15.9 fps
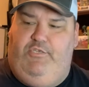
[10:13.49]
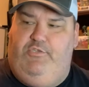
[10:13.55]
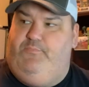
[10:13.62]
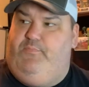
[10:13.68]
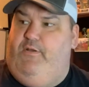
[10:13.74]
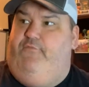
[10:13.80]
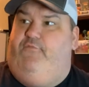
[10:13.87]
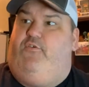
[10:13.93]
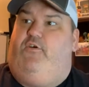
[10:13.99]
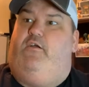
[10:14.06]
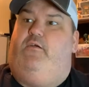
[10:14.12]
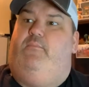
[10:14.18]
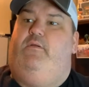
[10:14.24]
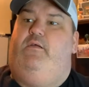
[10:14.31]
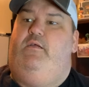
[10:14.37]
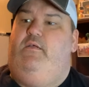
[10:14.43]
She's pretty
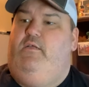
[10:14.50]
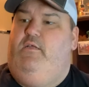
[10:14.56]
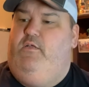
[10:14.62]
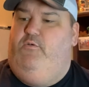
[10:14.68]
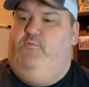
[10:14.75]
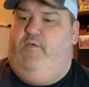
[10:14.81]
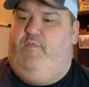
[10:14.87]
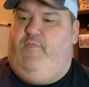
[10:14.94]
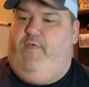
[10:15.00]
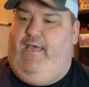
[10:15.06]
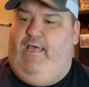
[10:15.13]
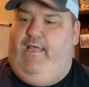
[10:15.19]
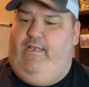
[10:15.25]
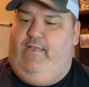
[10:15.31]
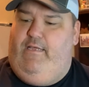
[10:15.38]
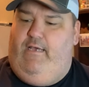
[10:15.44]
firm with
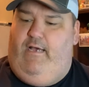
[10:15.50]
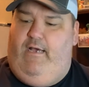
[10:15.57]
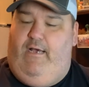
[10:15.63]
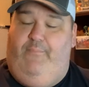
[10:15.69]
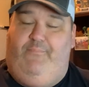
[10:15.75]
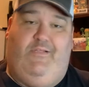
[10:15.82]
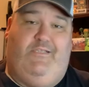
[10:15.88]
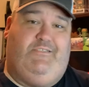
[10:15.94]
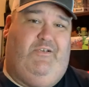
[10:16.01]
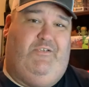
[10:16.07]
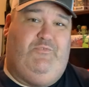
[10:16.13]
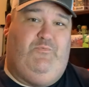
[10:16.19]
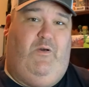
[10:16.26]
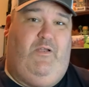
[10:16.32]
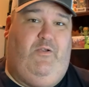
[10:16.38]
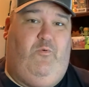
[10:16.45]
that. Uh, plus, I
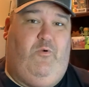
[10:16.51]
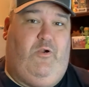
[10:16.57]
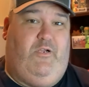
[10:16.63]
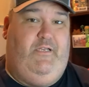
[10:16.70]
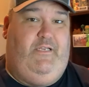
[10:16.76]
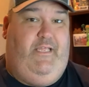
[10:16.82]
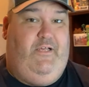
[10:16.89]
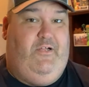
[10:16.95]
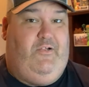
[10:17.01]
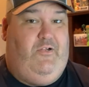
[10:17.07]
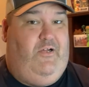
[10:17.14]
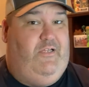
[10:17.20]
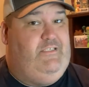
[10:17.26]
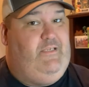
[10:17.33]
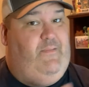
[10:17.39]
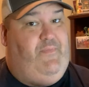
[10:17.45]
was wanting to work a deal
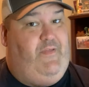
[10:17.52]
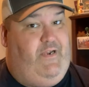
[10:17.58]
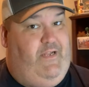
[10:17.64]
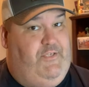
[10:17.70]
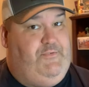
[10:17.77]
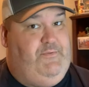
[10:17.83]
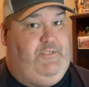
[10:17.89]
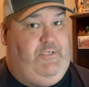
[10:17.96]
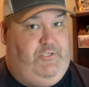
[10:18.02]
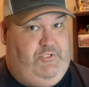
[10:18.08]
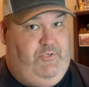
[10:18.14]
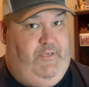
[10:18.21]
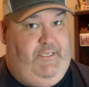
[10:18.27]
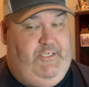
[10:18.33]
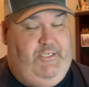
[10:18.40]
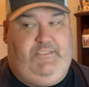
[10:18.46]
on something else, which I'll
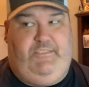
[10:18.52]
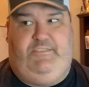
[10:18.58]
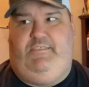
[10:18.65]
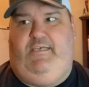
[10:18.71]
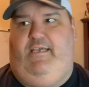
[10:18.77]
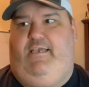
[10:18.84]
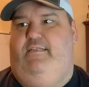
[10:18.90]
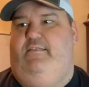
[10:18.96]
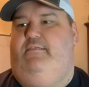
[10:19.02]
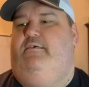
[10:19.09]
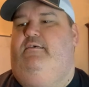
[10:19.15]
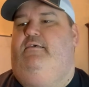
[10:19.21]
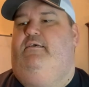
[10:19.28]
show you in just a second.